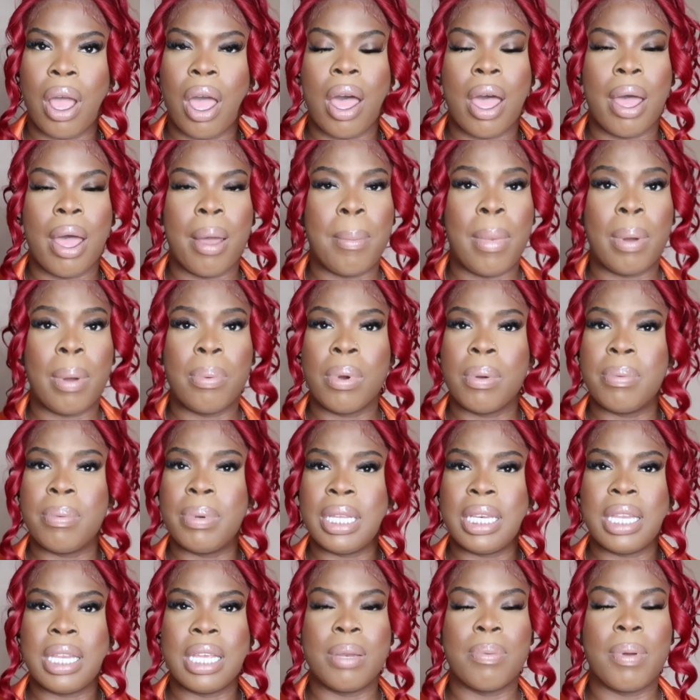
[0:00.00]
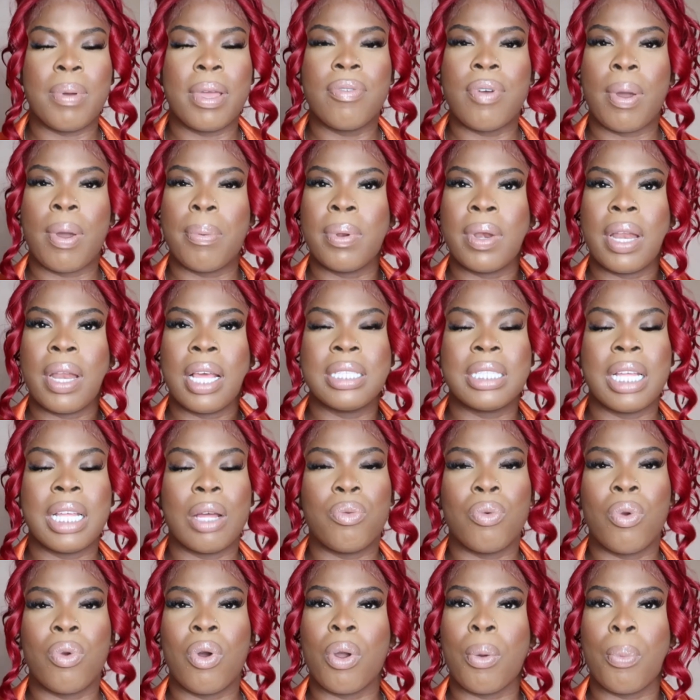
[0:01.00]
I probably did, but if I pronounced
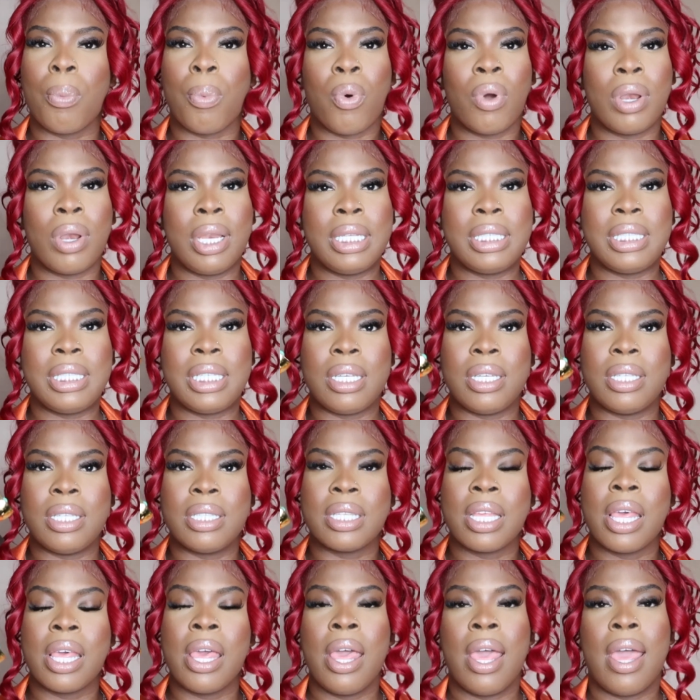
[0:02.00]
that wrong, apologies.